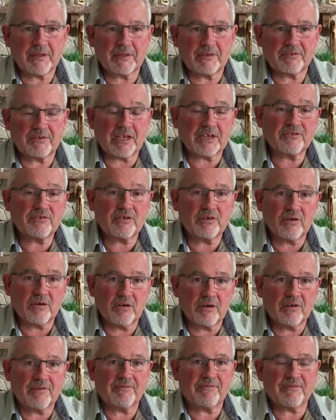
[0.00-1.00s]
section
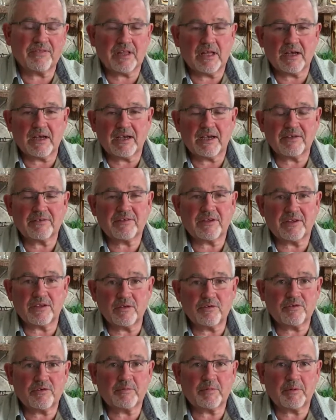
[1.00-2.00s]
on flies that
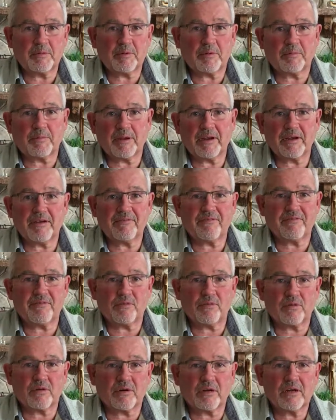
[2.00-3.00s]
you should be prepared
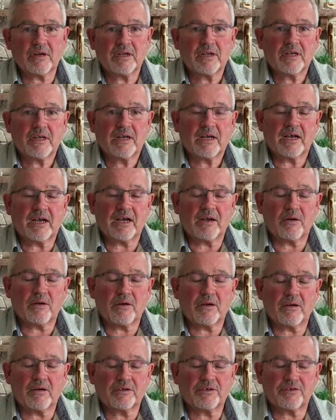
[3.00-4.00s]
for
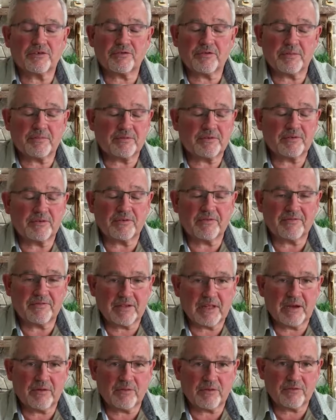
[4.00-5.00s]
on your trip to
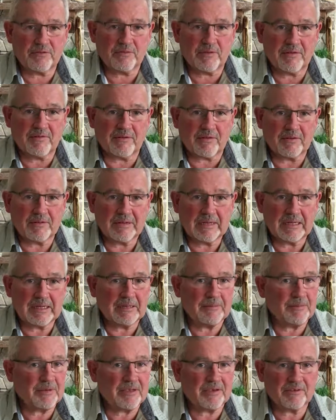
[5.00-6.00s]
Flowers River,
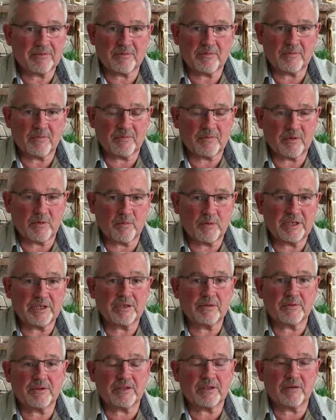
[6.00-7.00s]
because we
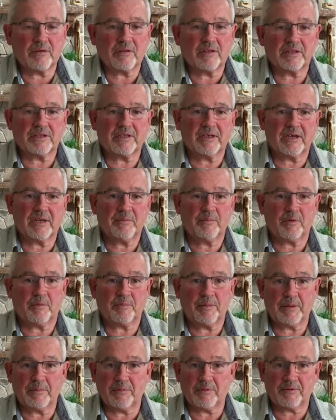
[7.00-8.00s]
deal with it all the time, where
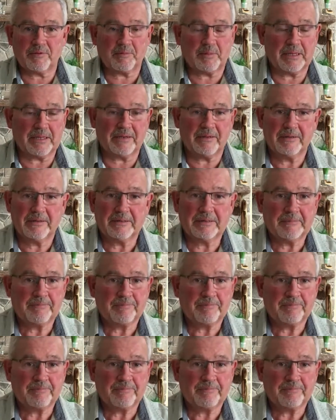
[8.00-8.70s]
people spend